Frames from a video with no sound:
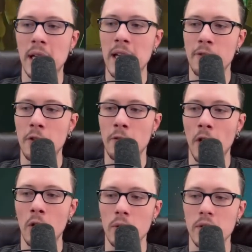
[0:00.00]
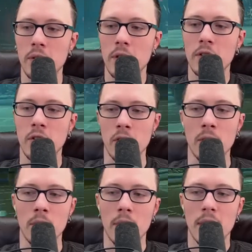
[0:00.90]
can even vote
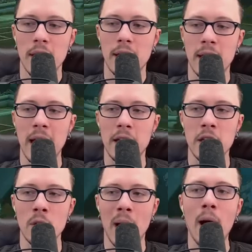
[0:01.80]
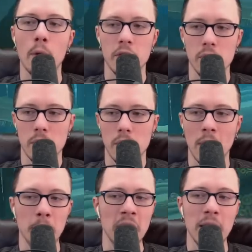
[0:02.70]
to kick you out
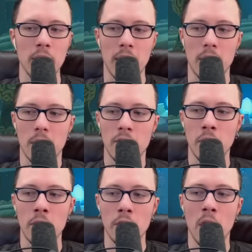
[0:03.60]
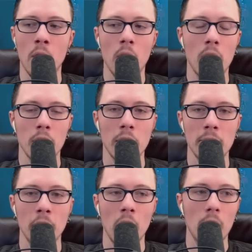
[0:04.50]
completely, so you're no longer
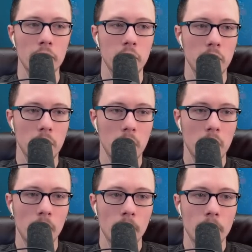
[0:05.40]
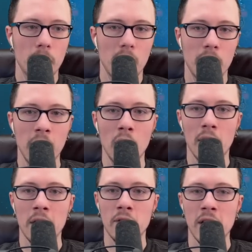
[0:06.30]
involved. The
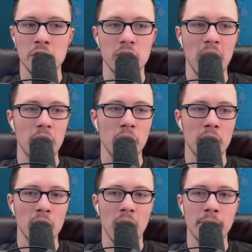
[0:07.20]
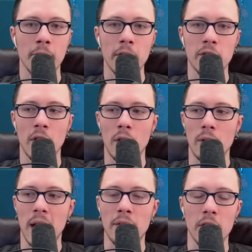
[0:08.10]
organization takes on a life of its
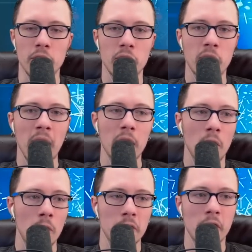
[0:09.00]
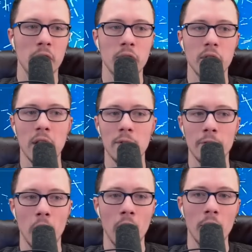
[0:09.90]
own, and the stakeholders
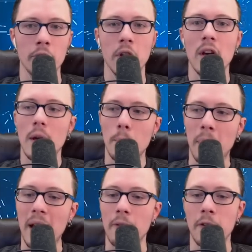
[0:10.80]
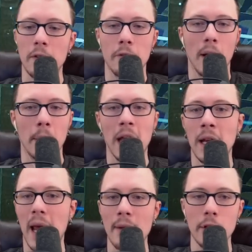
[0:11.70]
involved benefit from it.
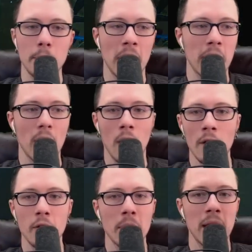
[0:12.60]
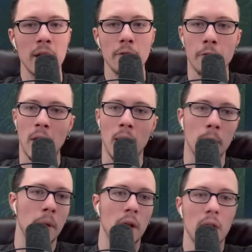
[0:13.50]
And everybody, all the way
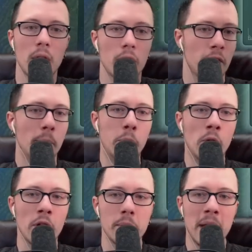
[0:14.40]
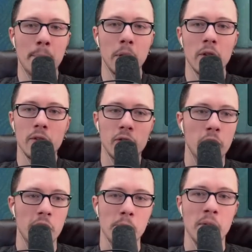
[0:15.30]
from the board members
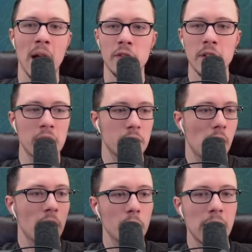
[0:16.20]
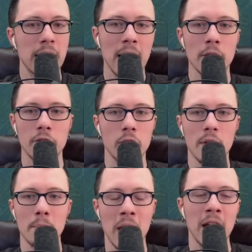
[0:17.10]
to the president, all the way down to
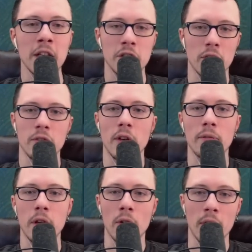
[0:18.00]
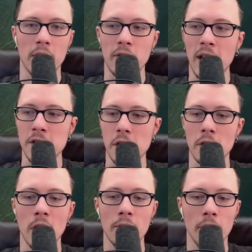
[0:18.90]
the managers of the organization,
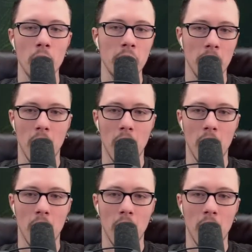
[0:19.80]
are all voted